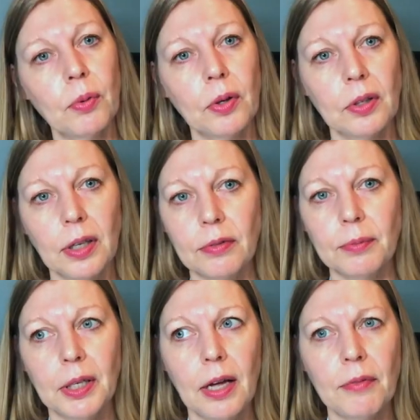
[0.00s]
one, I've
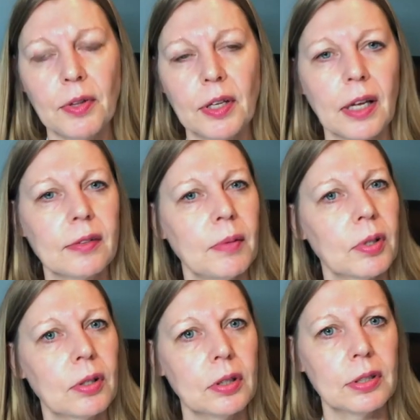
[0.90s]
made everything except
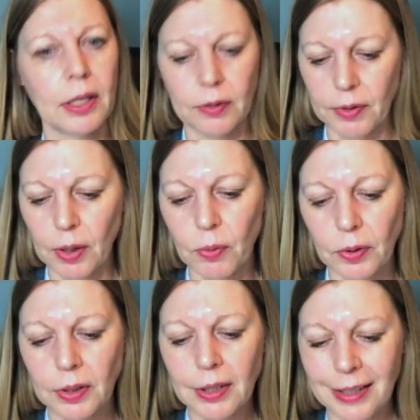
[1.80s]
the coat out of that
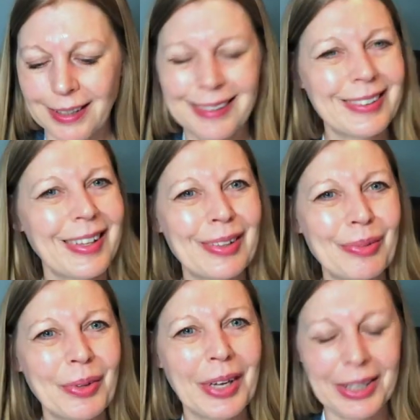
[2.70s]
one. So
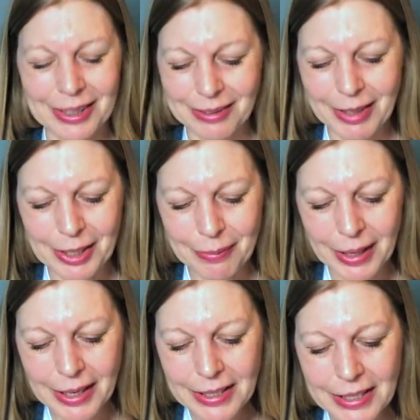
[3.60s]
that's one that I can
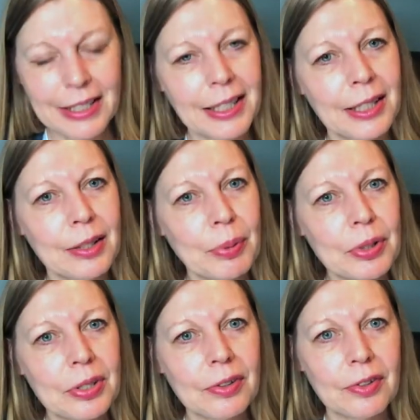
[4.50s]
recommend. Tilly and the
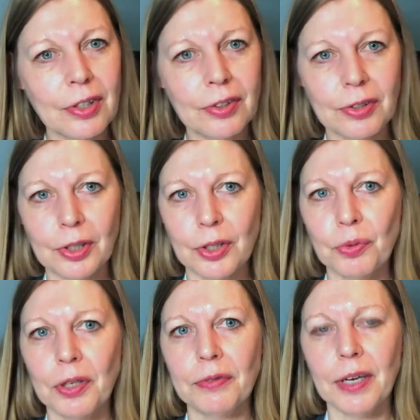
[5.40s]
Buttons has also got
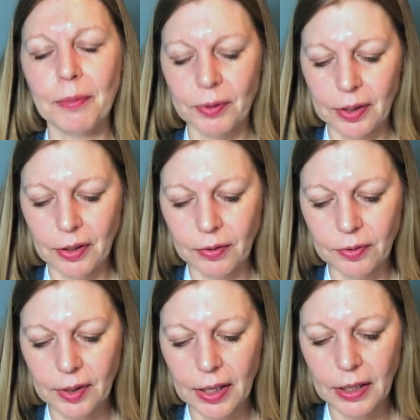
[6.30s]
25% off
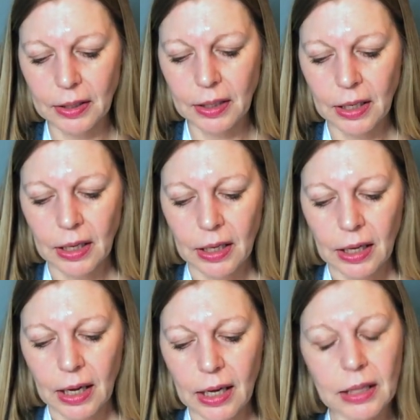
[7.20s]
sale.
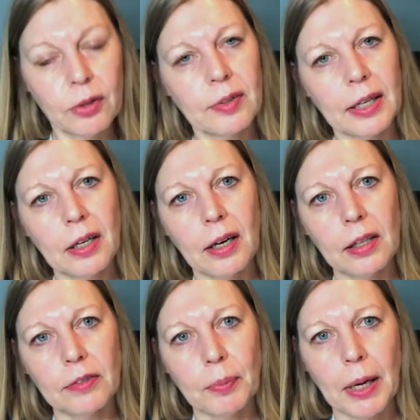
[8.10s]
It looks like
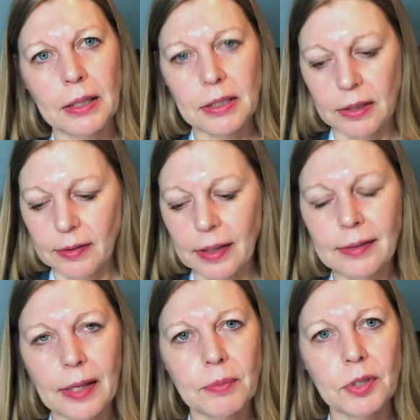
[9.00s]
all of her patterns
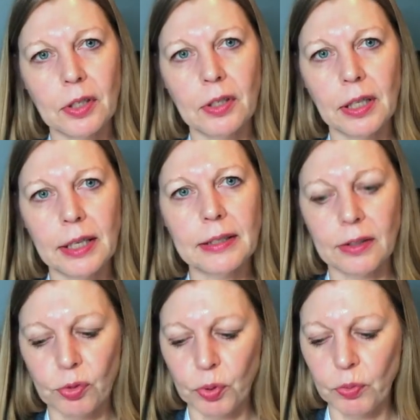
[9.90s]
except her
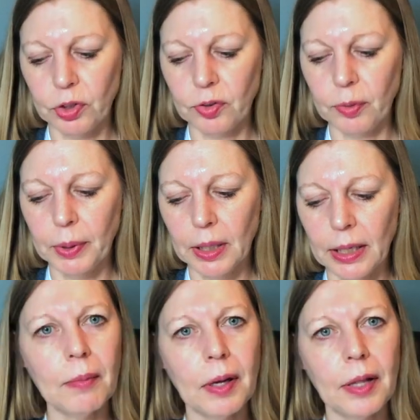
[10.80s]
latest one, which was a
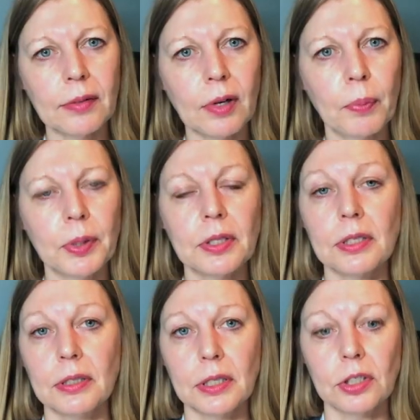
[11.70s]
Billy, and that's all
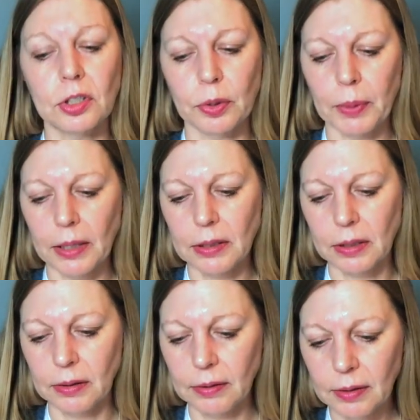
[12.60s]
printed and digital
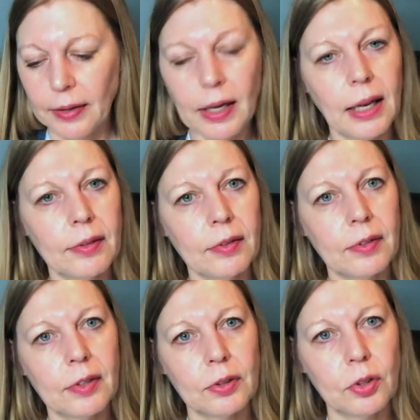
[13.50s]
patterns. That lasts
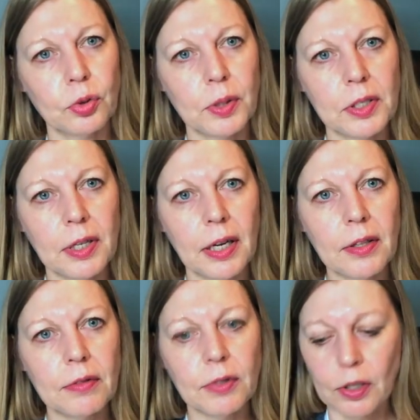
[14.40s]
until the
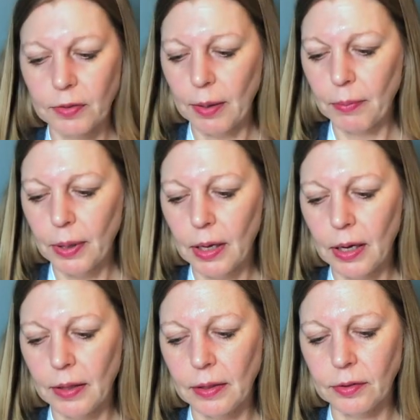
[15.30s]
29th of November,
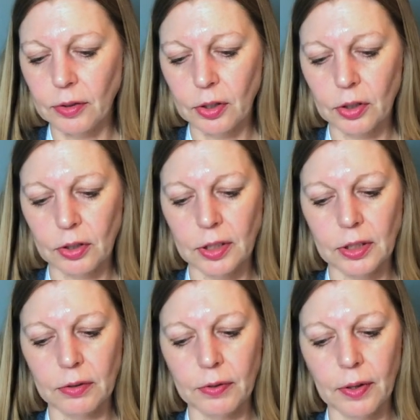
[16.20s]
and there's no code
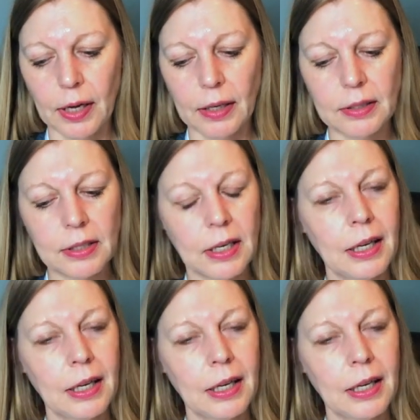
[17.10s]
needed for that.